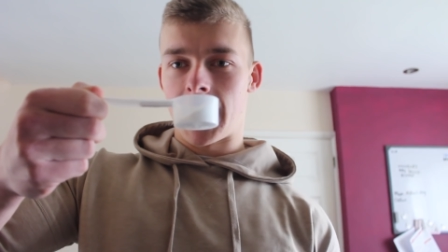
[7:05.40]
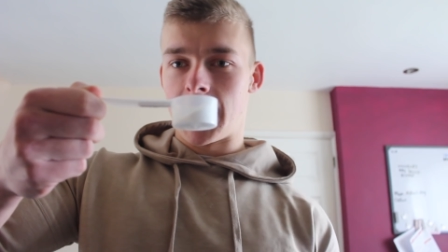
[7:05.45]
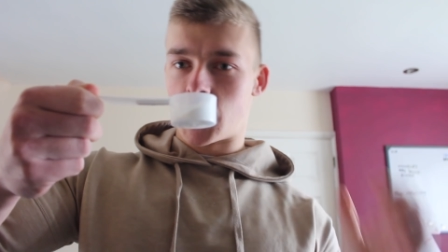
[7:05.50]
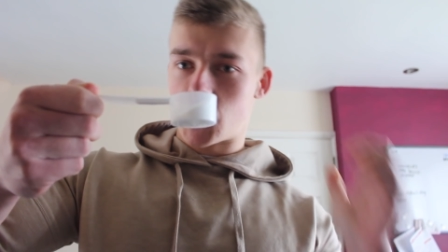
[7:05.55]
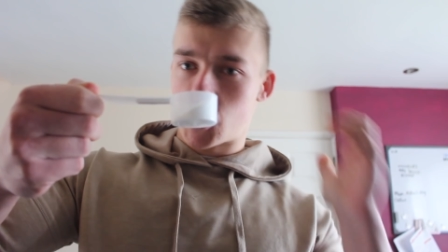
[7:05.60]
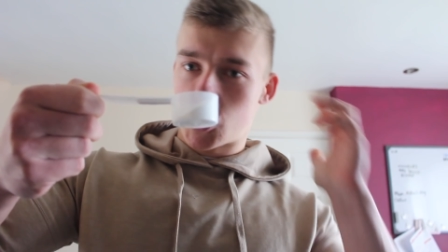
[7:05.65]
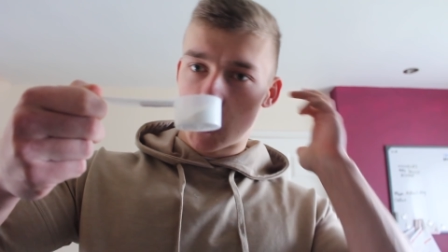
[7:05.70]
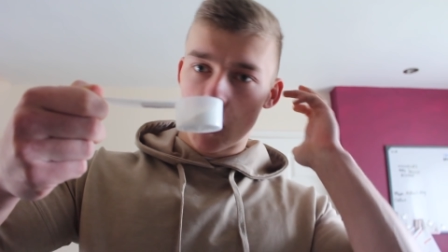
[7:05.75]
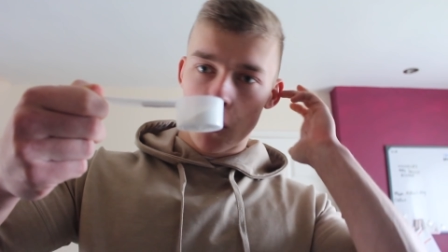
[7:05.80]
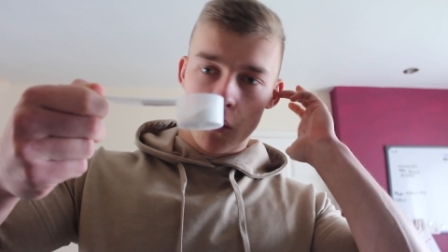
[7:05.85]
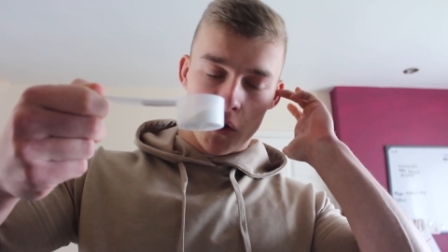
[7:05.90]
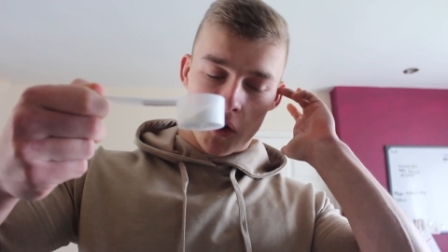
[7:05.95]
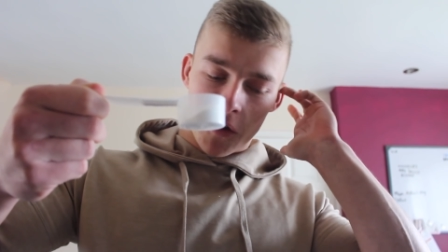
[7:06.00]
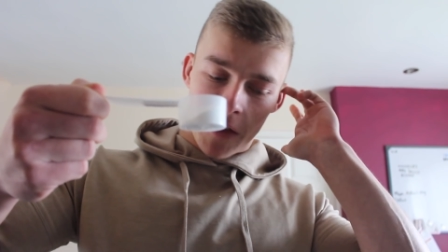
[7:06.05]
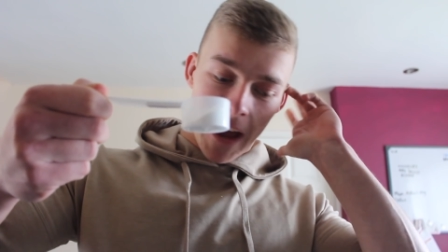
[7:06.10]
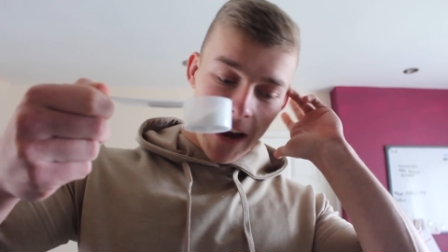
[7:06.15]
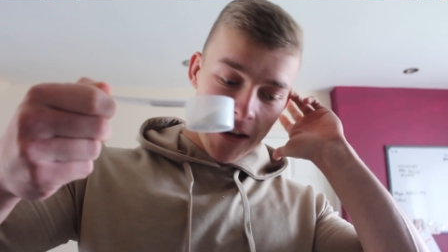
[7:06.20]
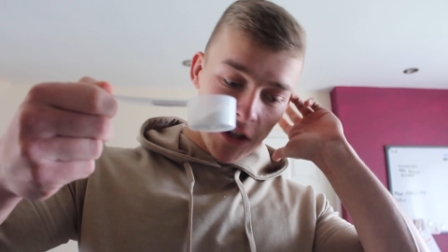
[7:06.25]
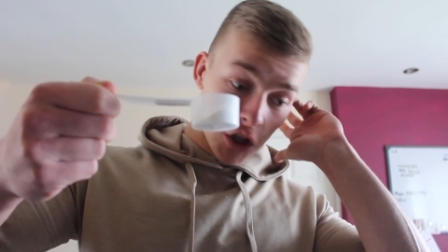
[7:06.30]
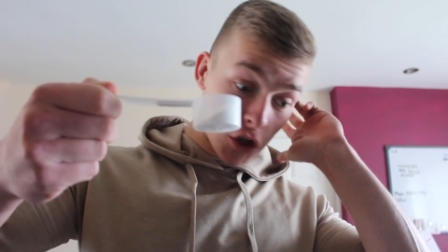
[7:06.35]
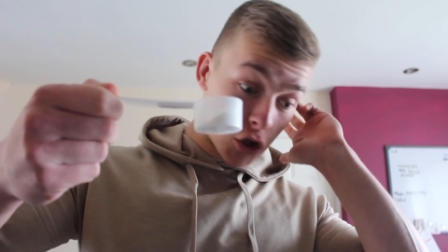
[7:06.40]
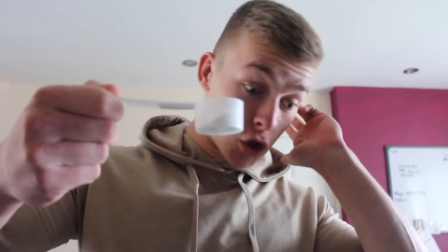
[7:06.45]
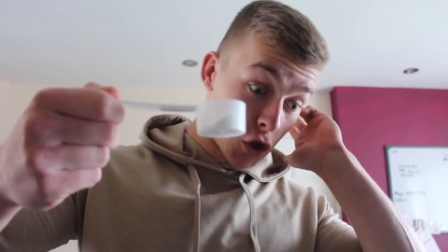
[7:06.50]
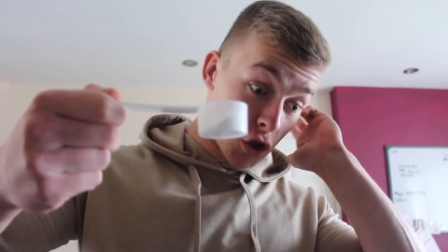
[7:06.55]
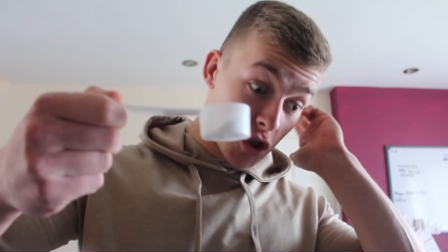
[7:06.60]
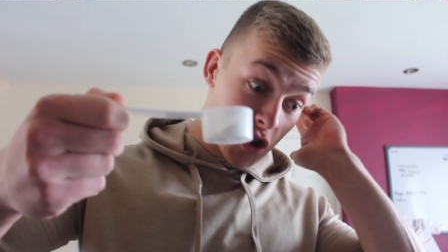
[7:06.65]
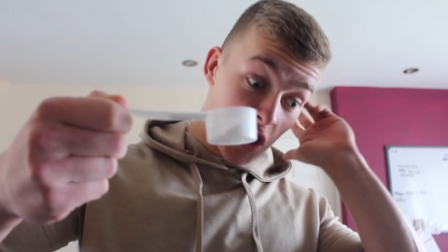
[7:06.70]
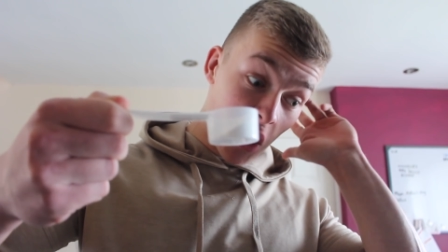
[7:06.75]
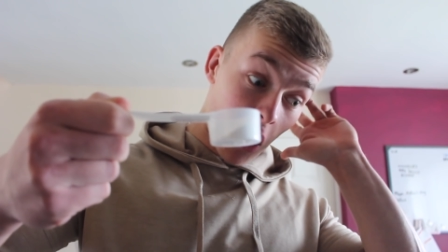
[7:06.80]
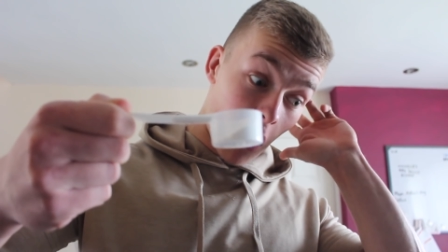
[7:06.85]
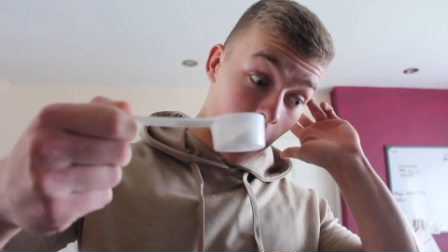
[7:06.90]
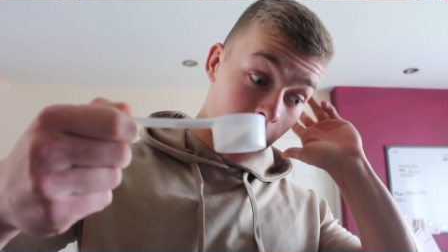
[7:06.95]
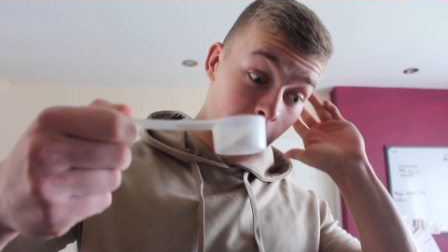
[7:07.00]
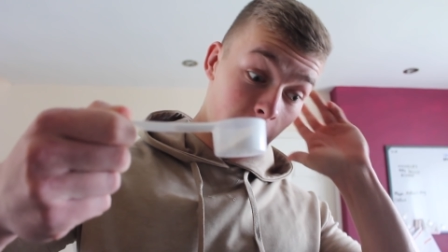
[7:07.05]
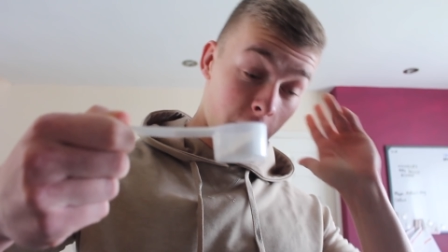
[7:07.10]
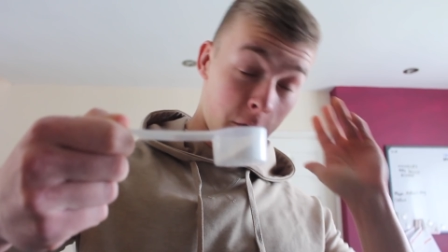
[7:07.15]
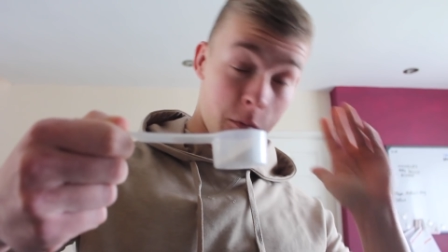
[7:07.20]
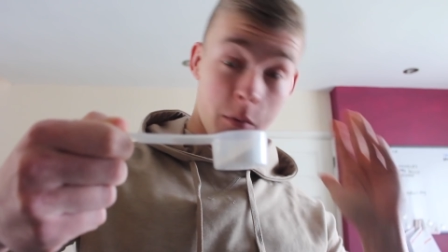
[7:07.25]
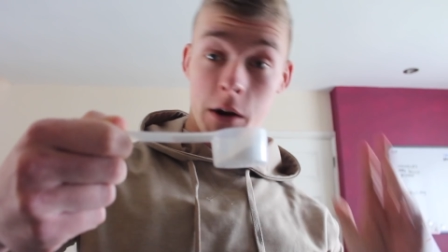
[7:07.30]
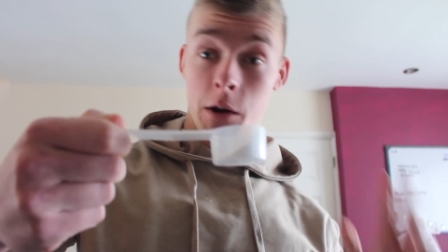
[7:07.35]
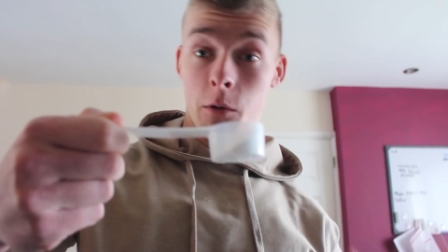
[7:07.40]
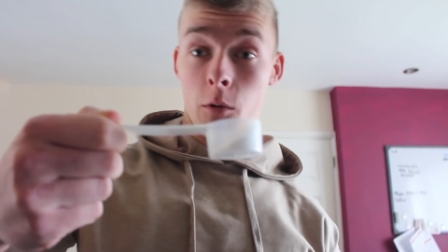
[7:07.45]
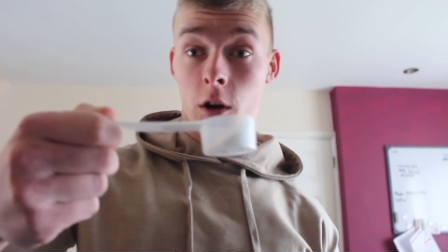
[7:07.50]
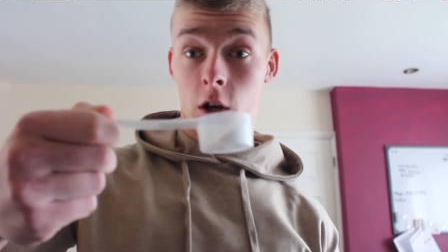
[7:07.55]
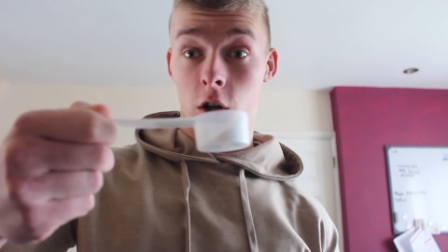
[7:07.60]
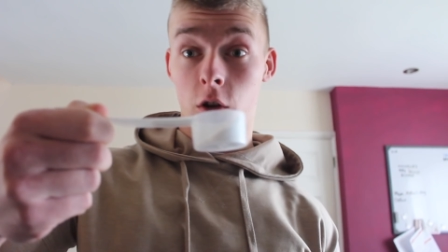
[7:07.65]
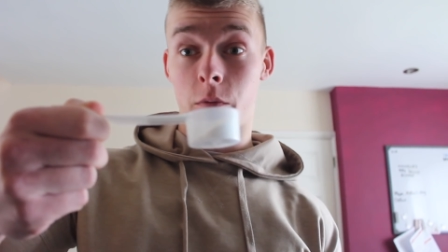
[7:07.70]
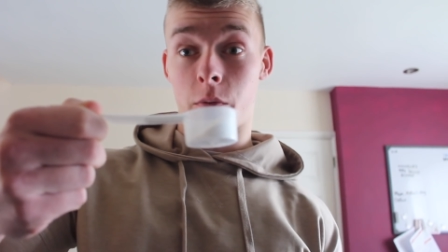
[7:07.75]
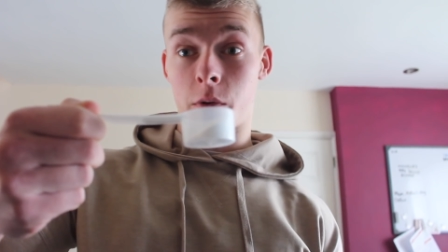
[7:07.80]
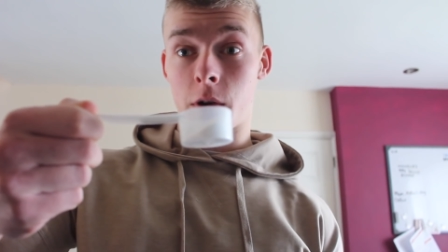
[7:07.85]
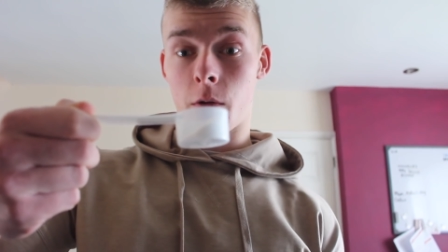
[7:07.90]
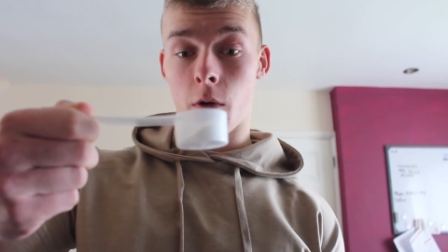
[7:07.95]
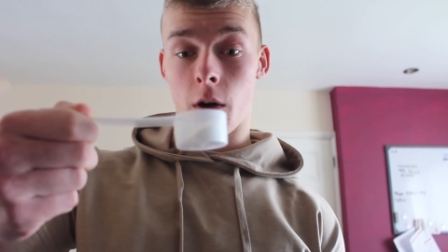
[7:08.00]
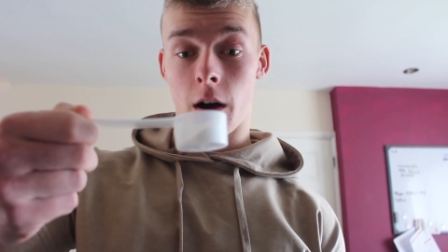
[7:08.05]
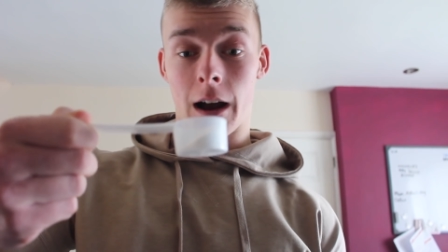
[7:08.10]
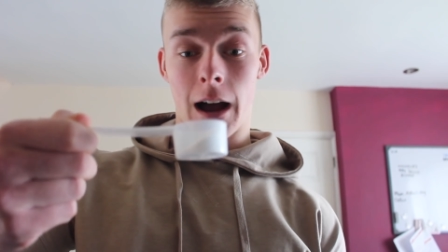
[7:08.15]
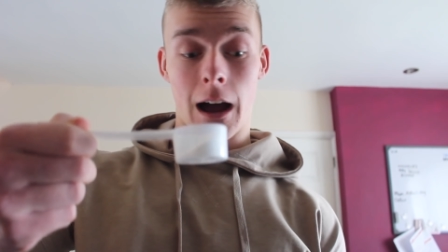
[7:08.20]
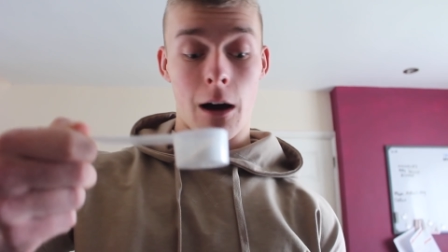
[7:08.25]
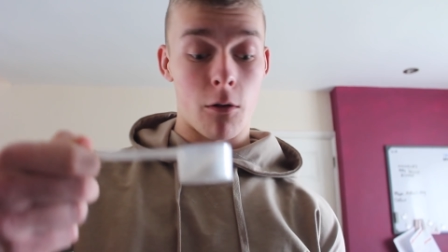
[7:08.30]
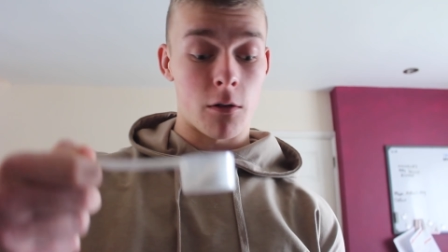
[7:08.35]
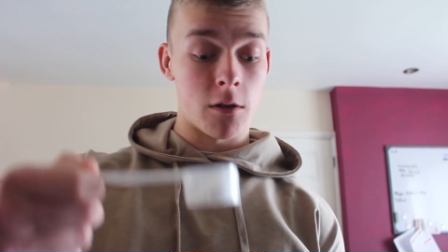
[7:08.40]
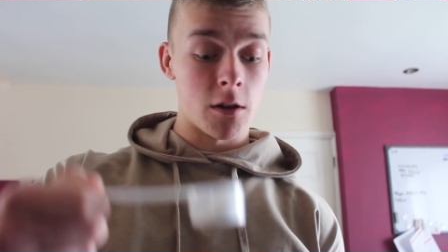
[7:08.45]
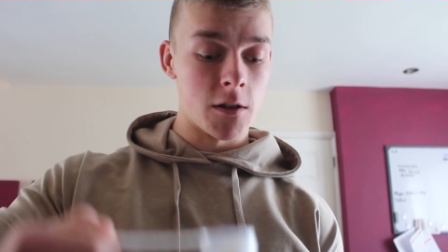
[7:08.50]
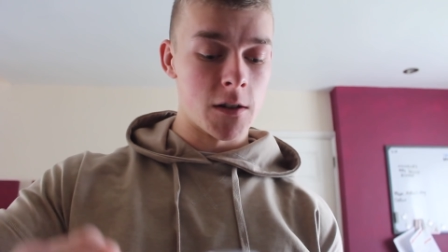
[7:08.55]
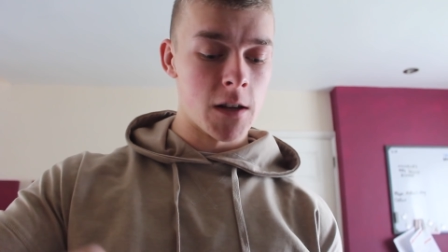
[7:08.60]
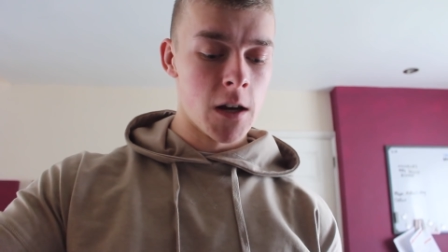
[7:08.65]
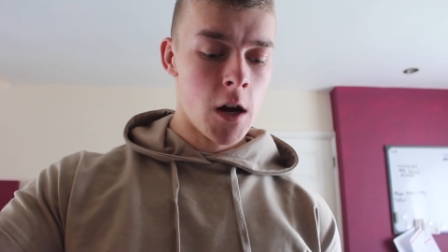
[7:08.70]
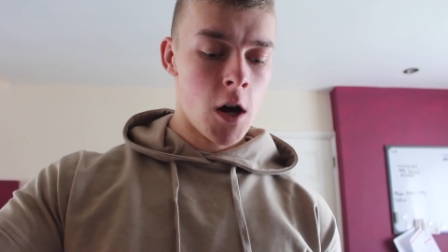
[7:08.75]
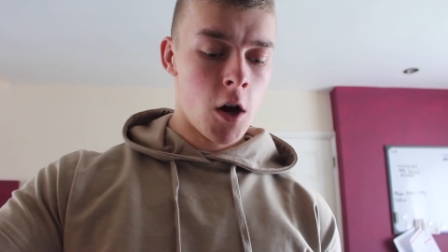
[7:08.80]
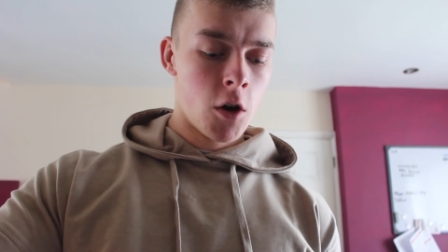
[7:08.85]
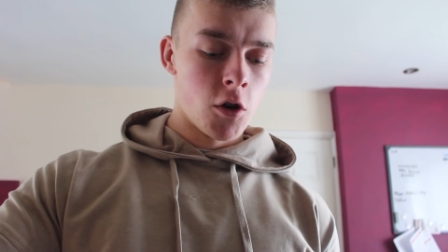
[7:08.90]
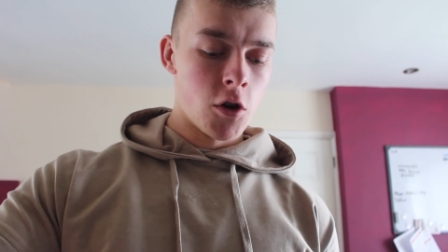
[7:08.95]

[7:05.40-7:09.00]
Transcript: It's huge. So that is a good sign of a pre good pre-workout because